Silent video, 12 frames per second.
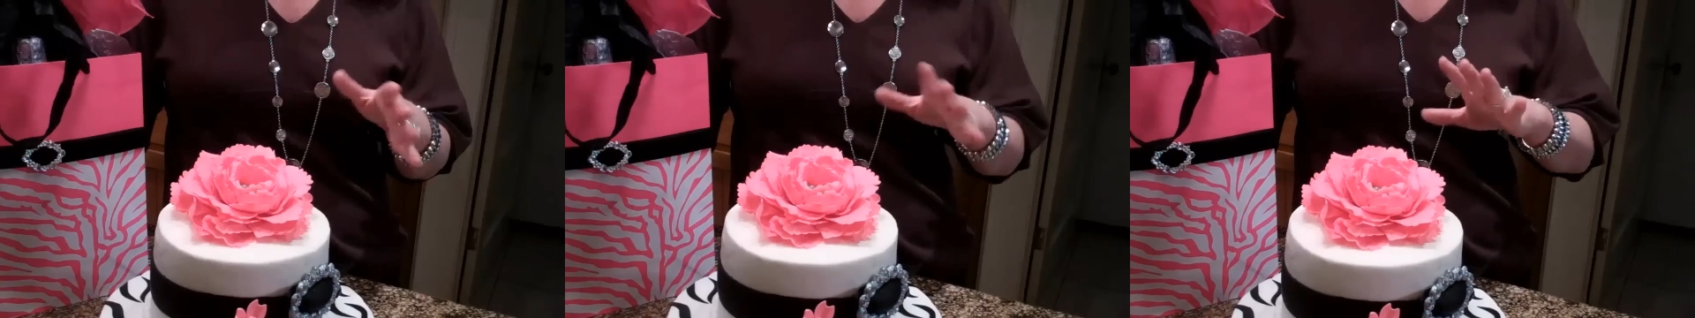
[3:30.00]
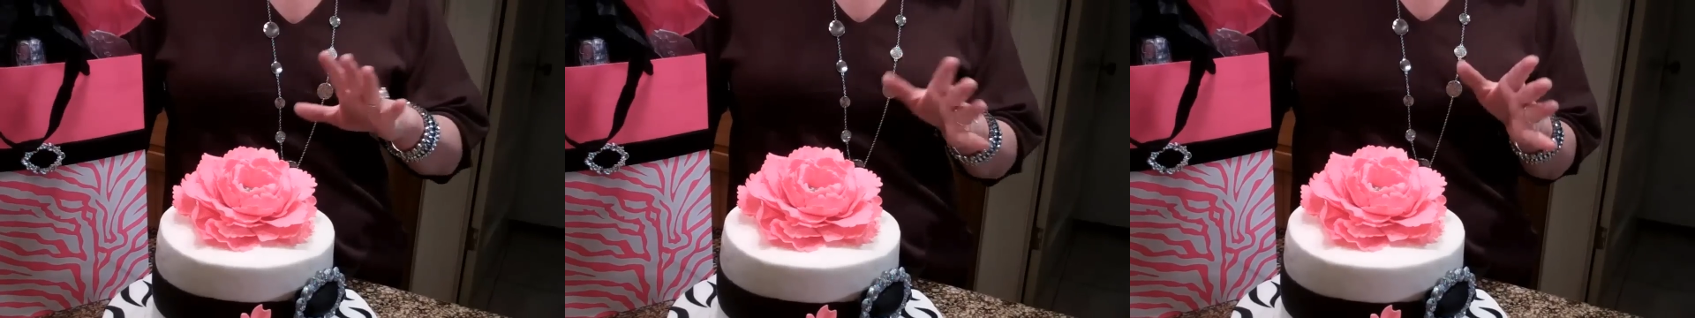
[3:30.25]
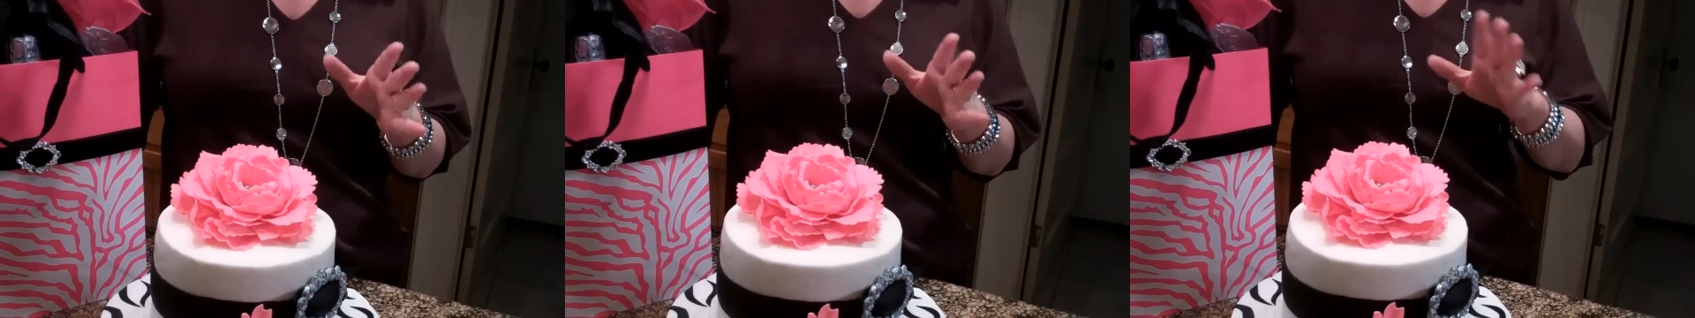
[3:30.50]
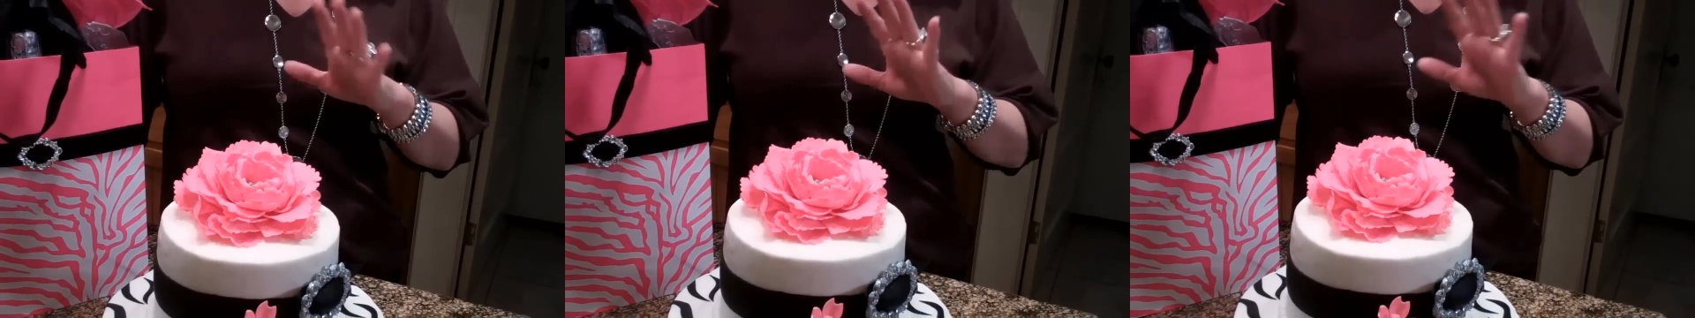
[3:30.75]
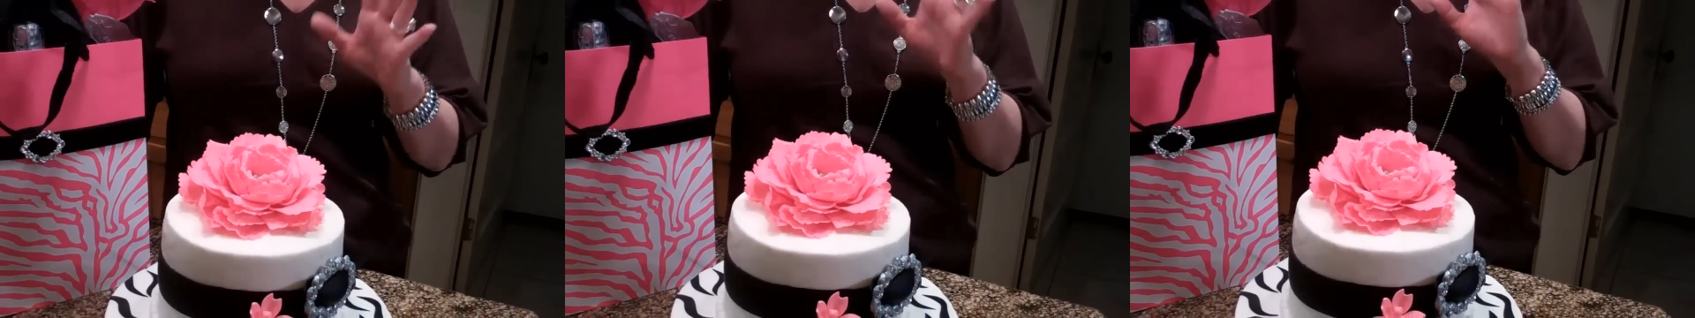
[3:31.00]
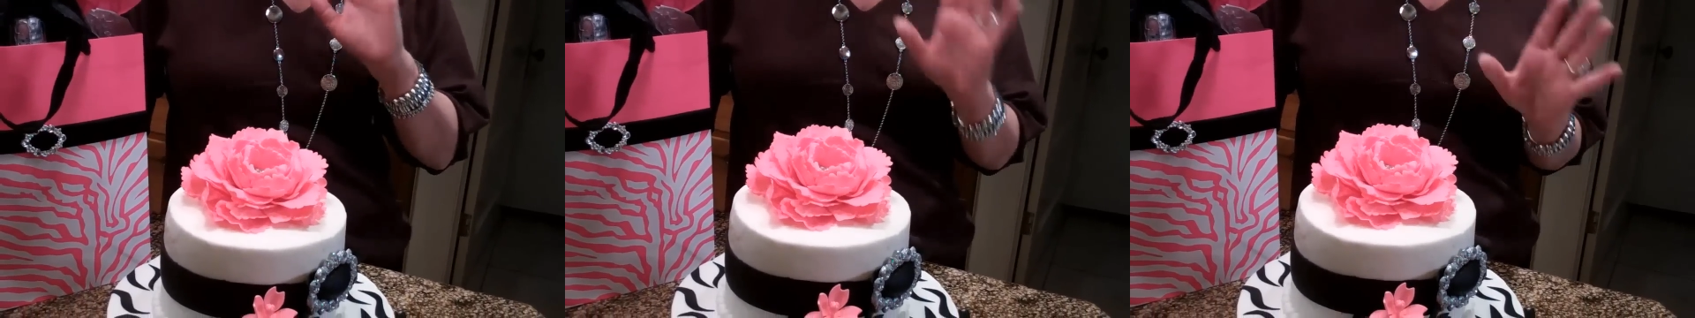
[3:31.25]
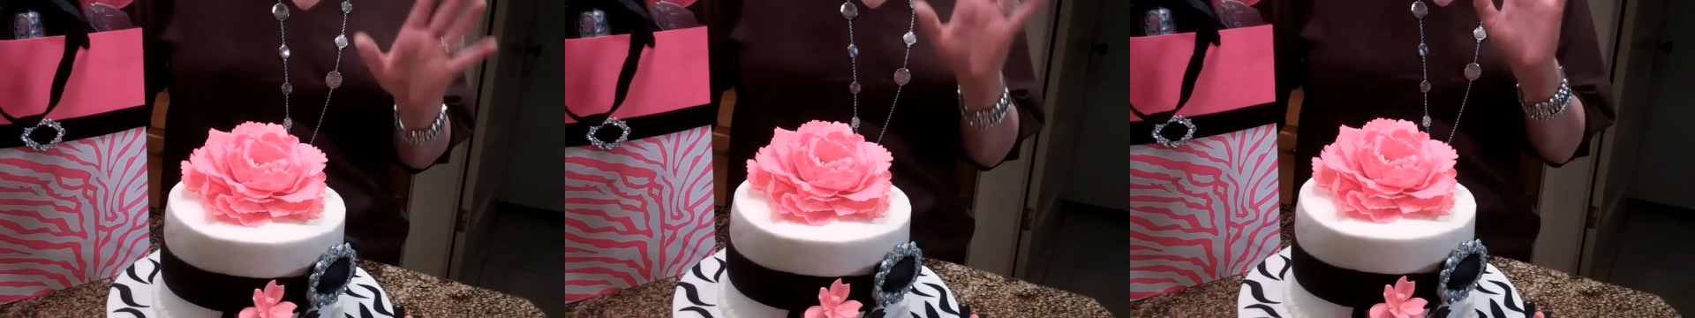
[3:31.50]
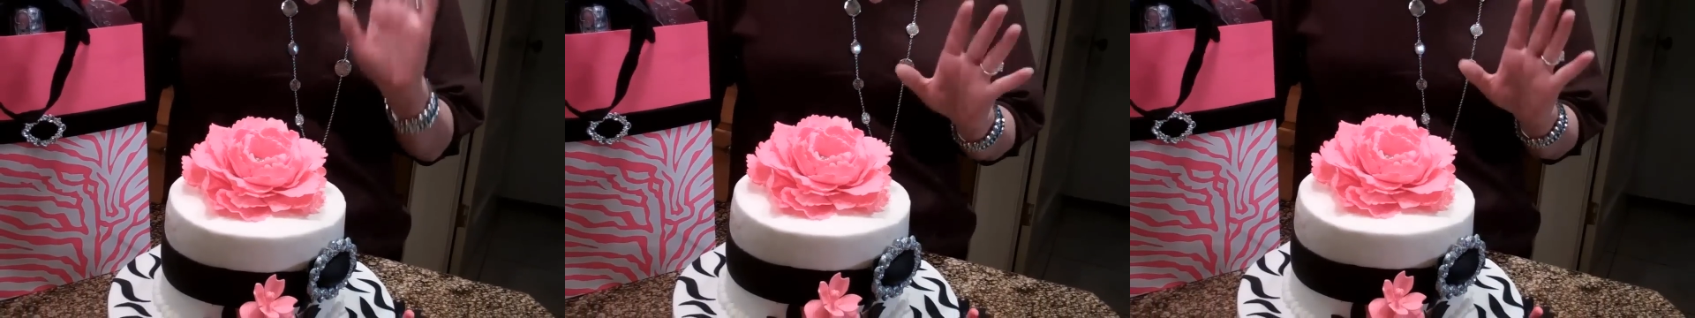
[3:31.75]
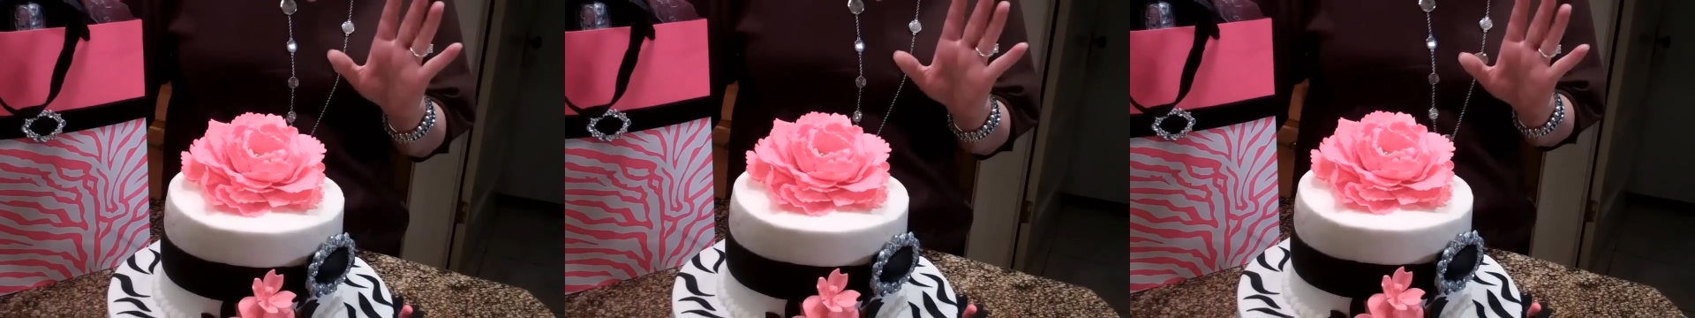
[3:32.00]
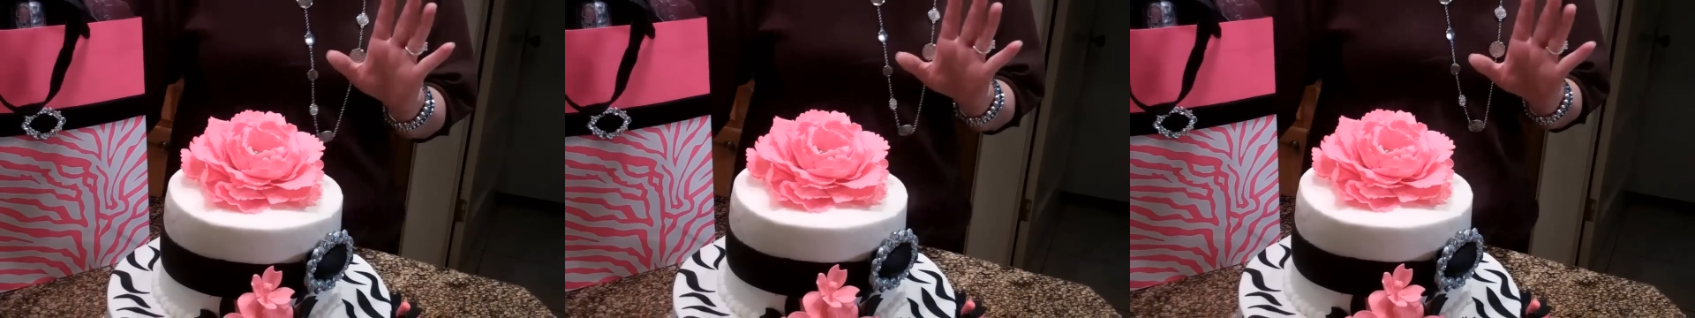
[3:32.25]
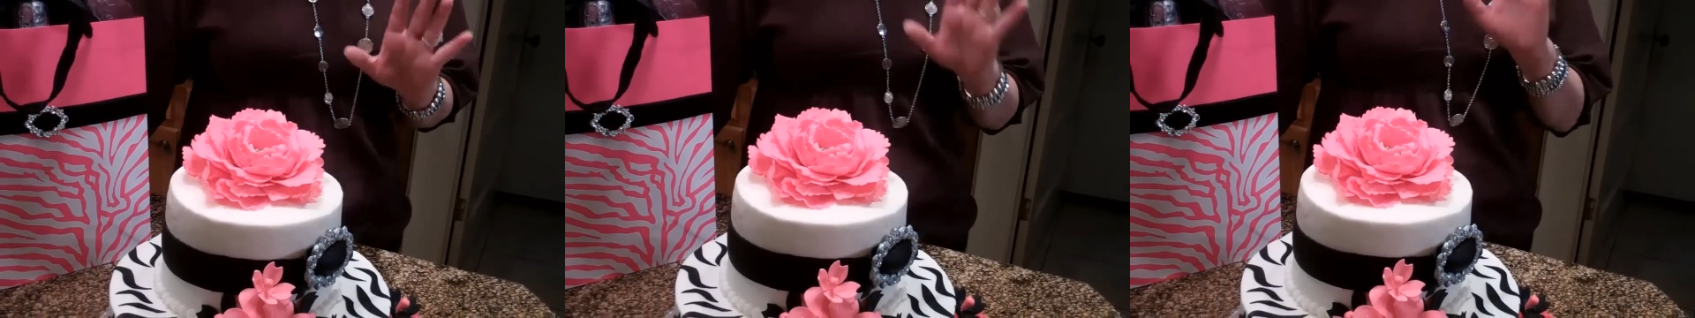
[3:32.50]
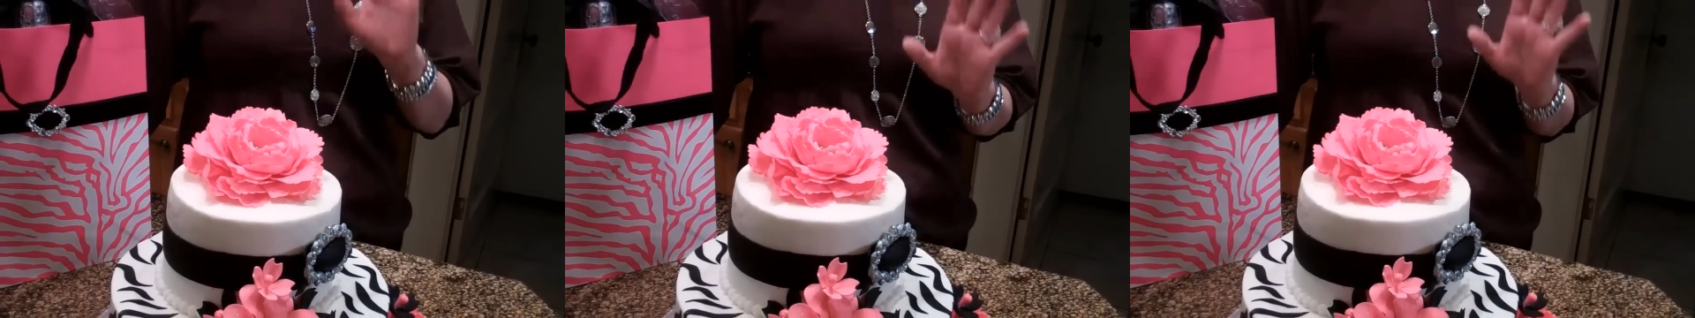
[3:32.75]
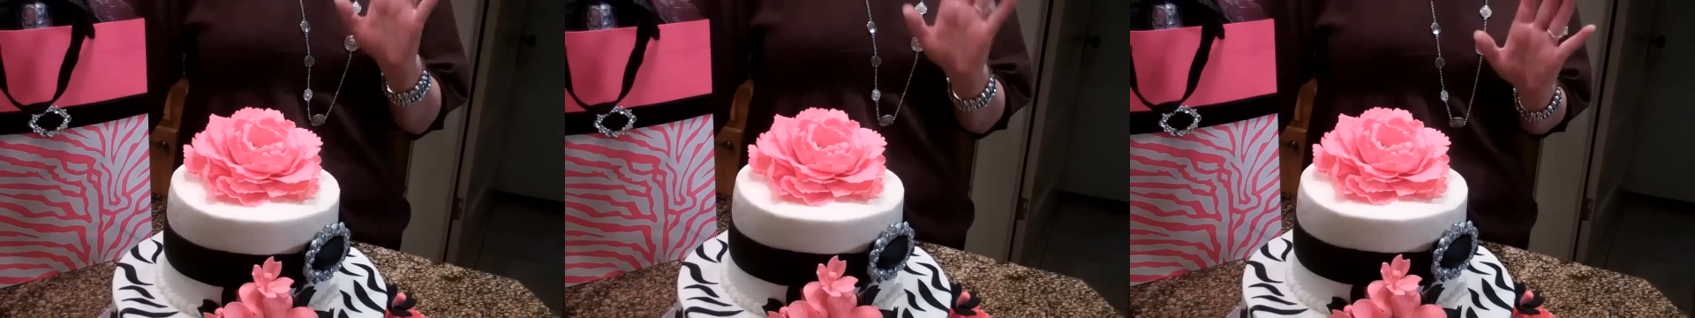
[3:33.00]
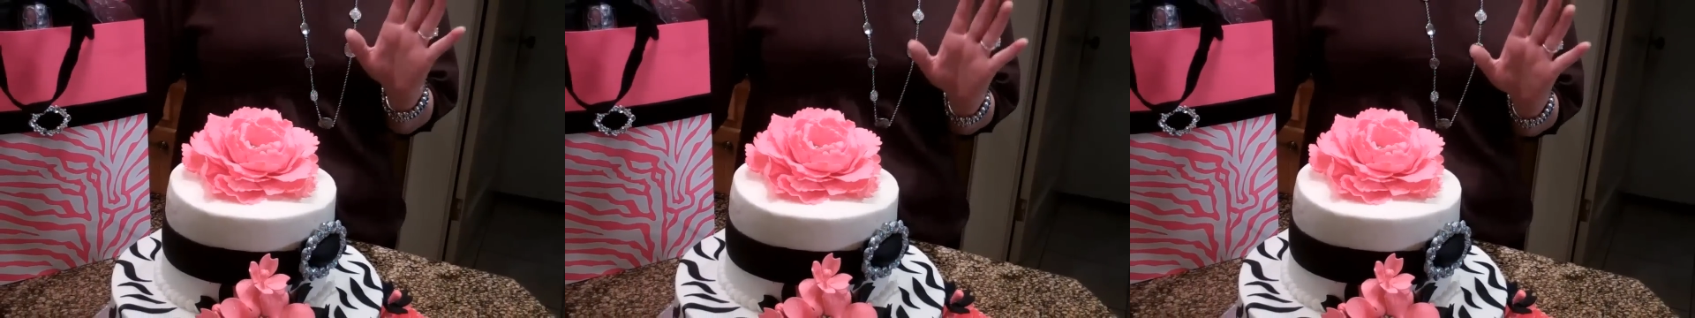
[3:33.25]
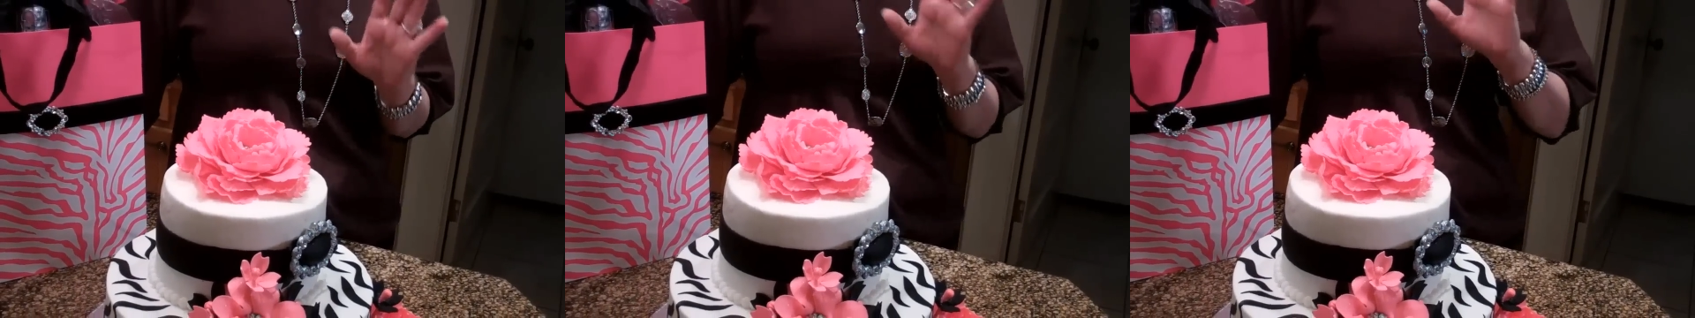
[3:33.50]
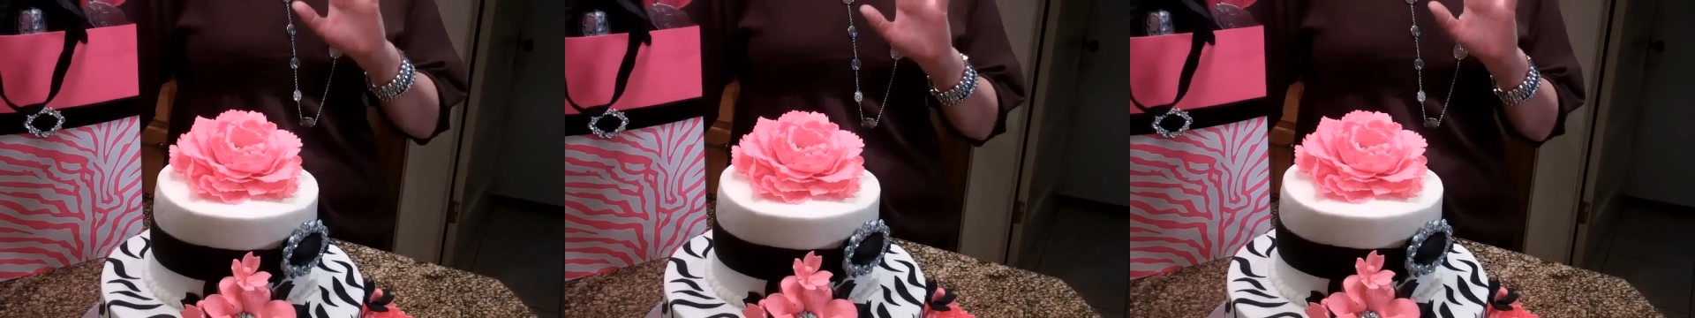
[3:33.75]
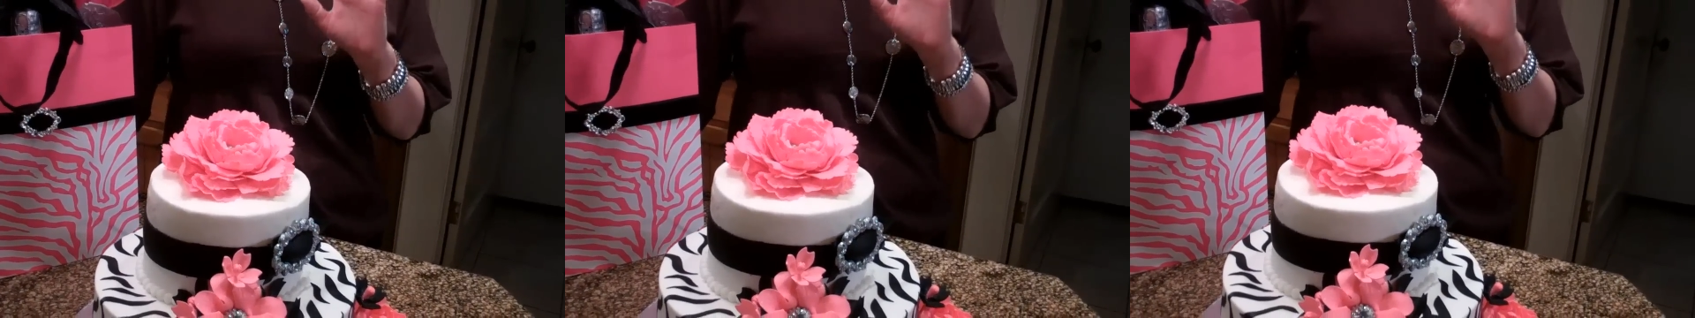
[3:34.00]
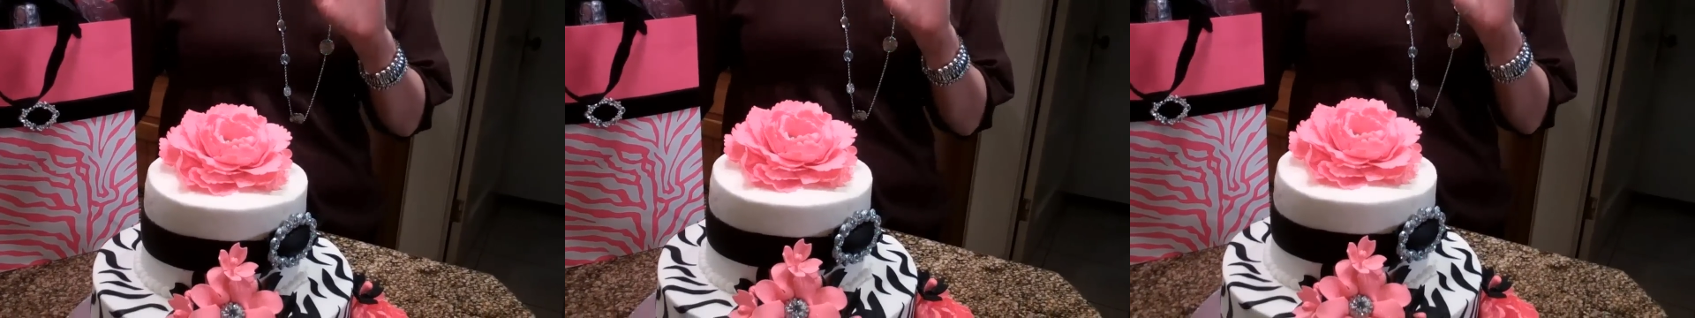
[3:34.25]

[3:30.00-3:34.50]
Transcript: No face is visible, so there are no lips to read.